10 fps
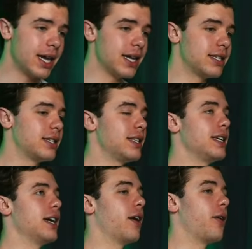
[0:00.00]
is
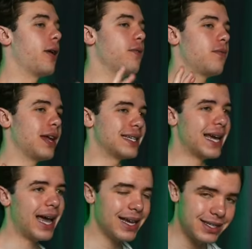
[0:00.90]
the
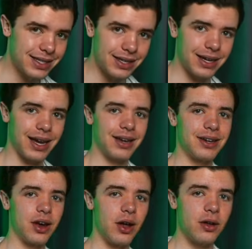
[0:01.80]
fantastic
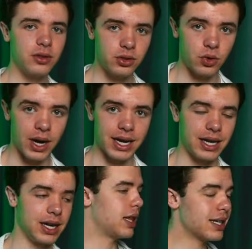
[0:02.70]
color grading.